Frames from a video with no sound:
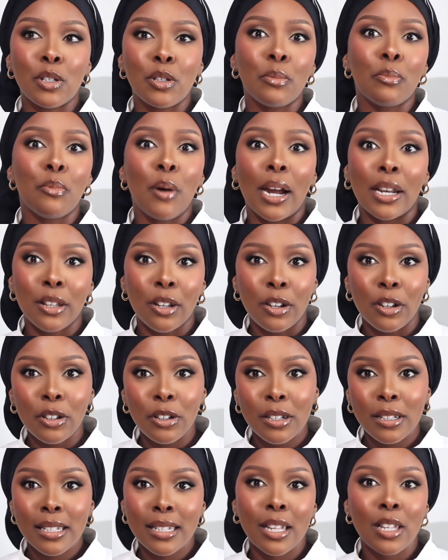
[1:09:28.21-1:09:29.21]
to bridal
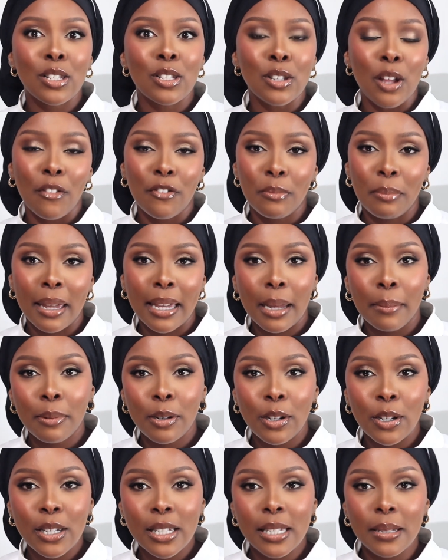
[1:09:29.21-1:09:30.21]
looks, soft makeup
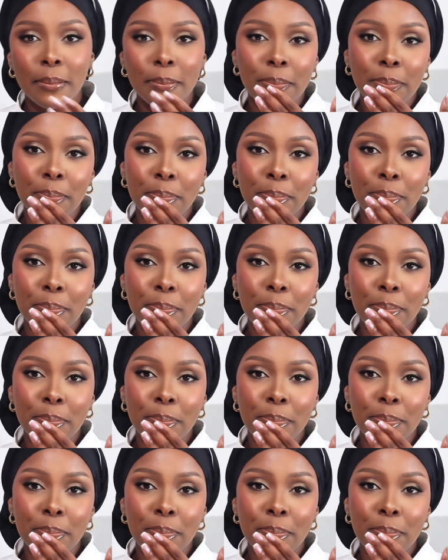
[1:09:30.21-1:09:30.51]
looks.